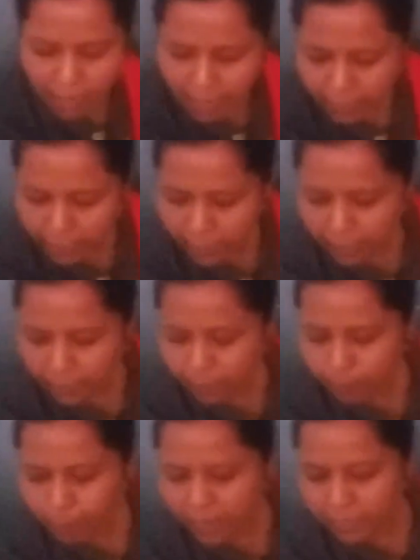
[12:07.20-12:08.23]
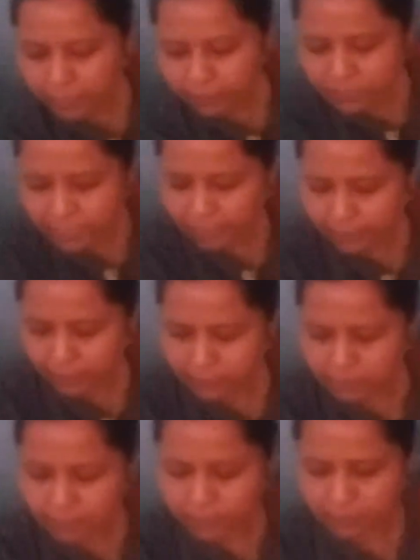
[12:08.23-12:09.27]
by an imperative
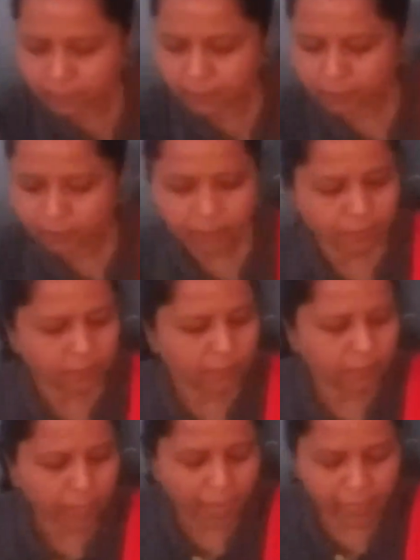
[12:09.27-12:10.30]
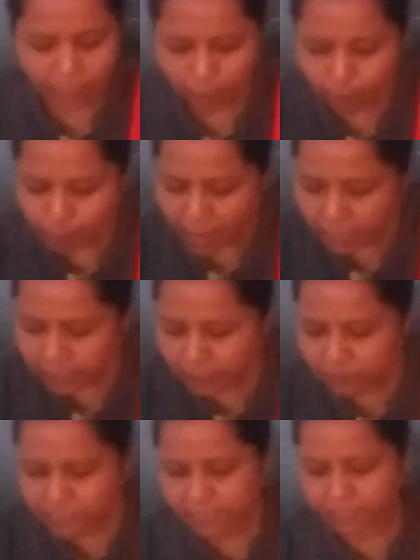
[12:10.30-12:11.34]
sentence? An
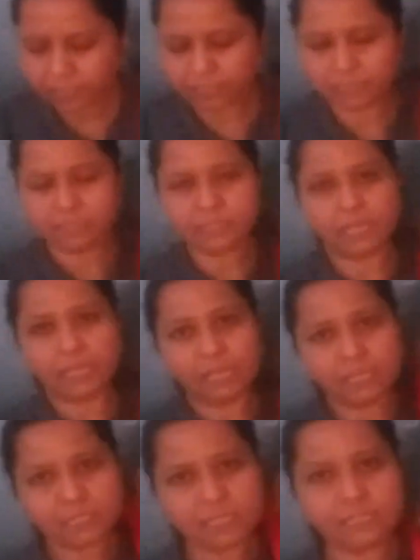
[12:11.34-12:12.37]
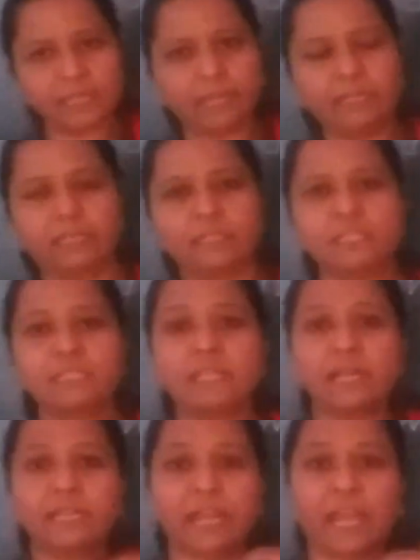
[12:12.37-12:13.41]
imperative sentence is a sentence
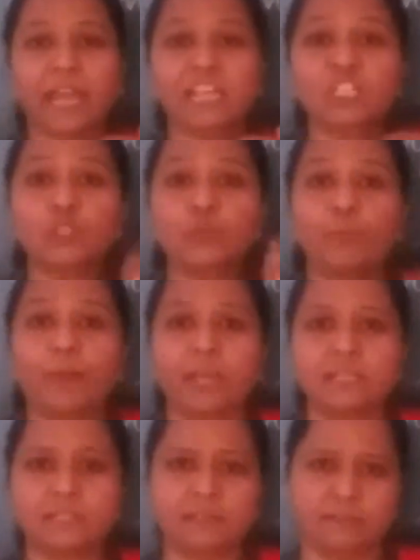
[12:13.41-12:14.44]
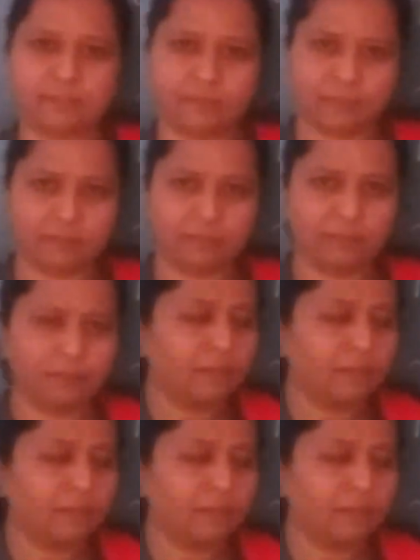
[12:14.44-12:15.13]
that expresses.